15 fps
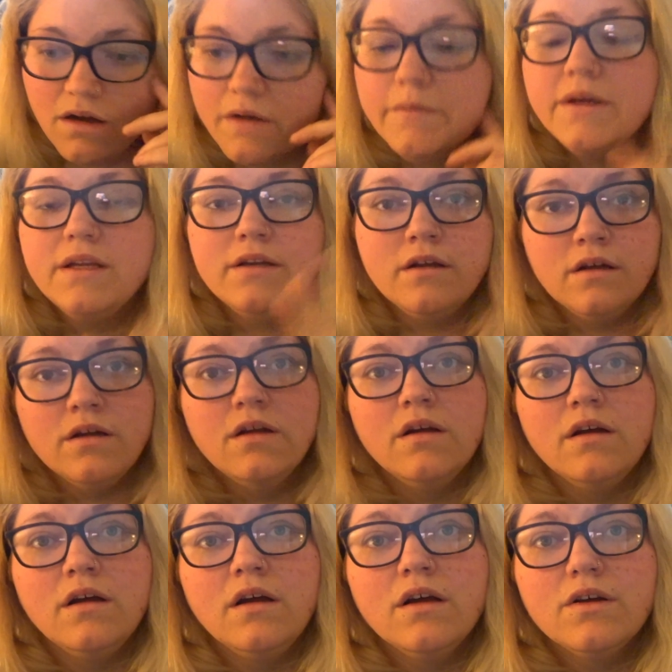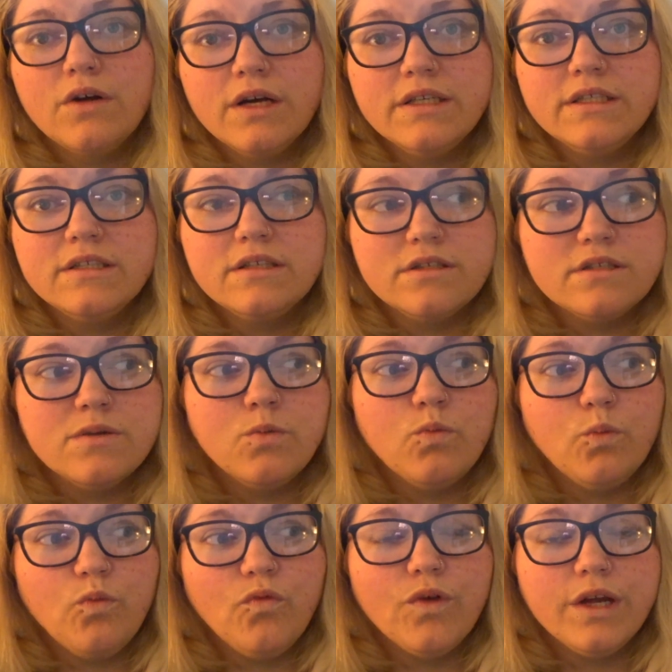I mean, granted, there's
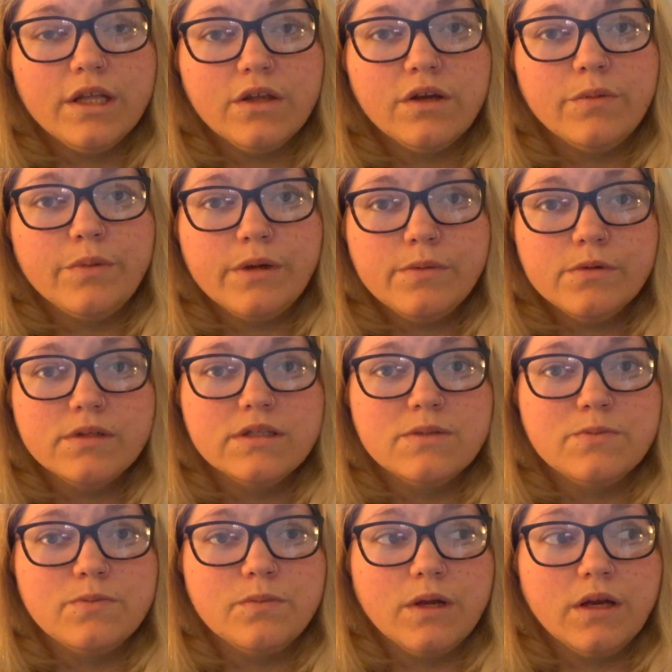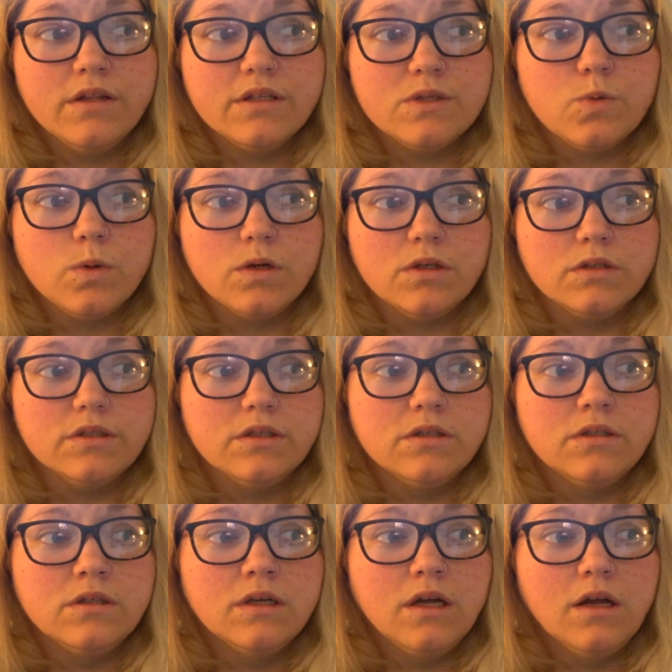some freaky looking people in this, in this world,
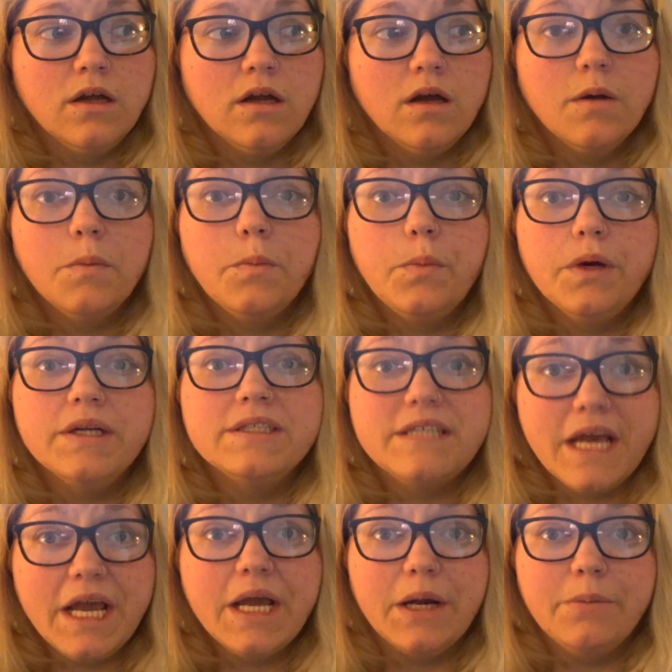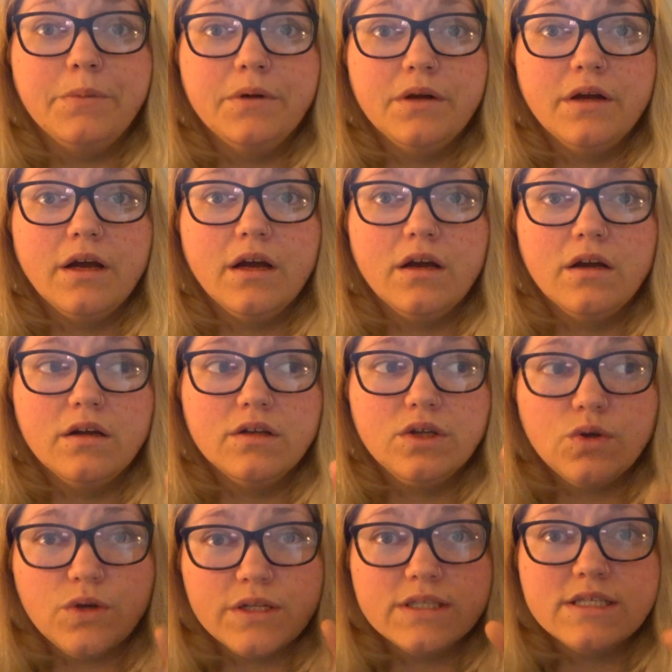but damn
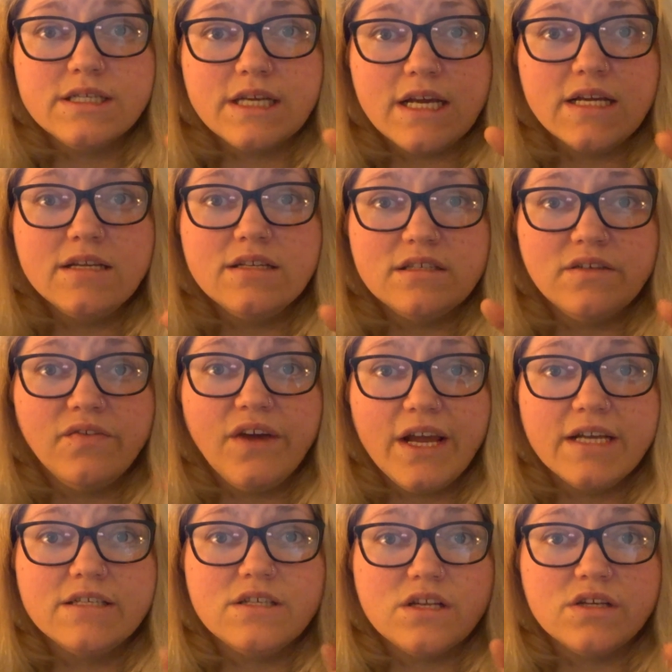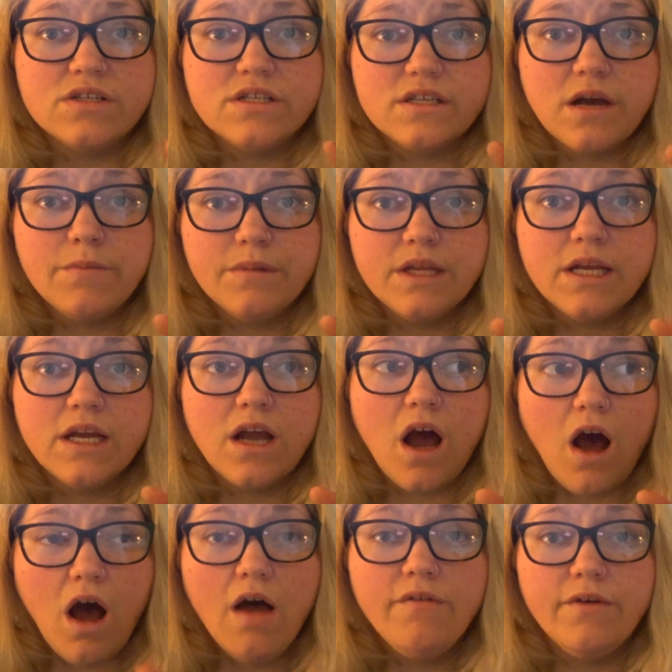you can see it in his face. There's something
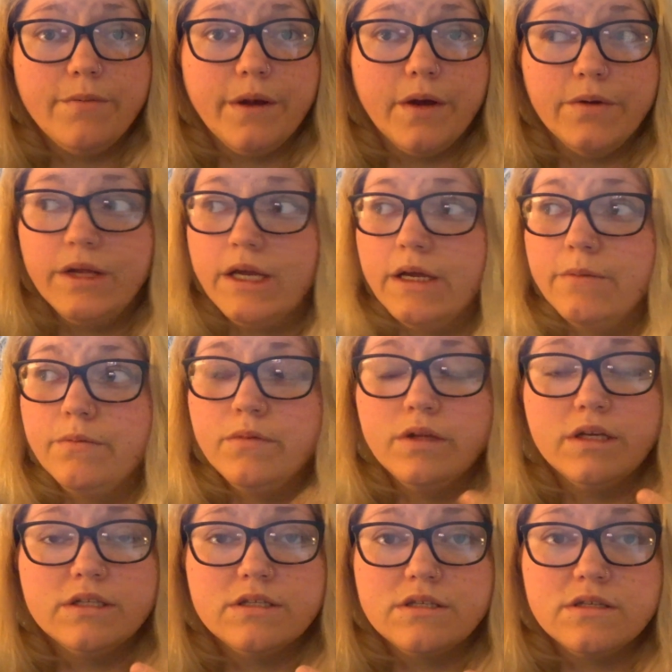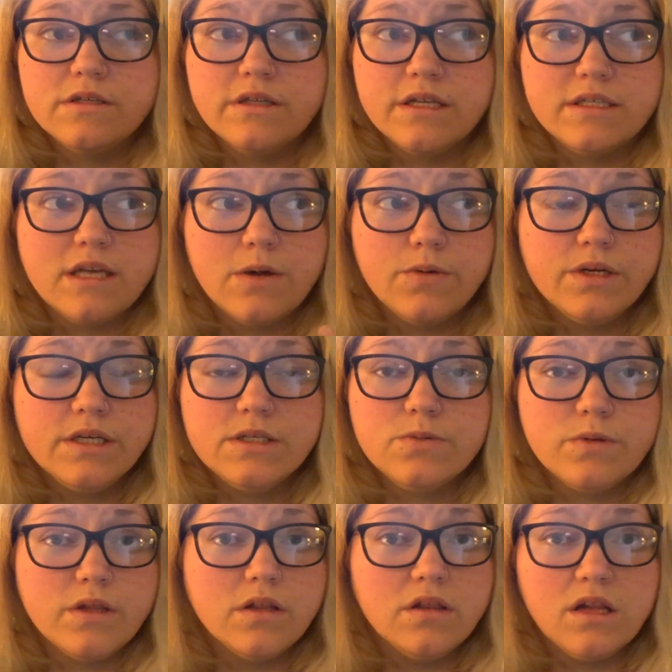off about him. That's that's how it is
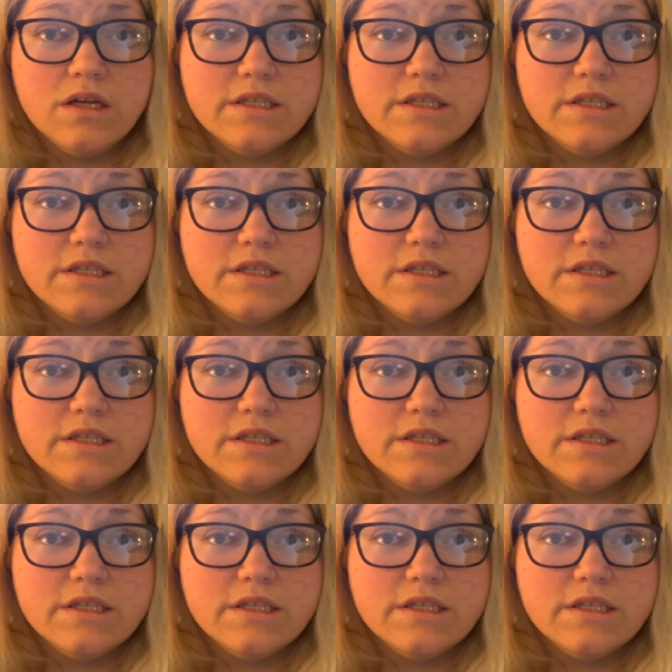with a lot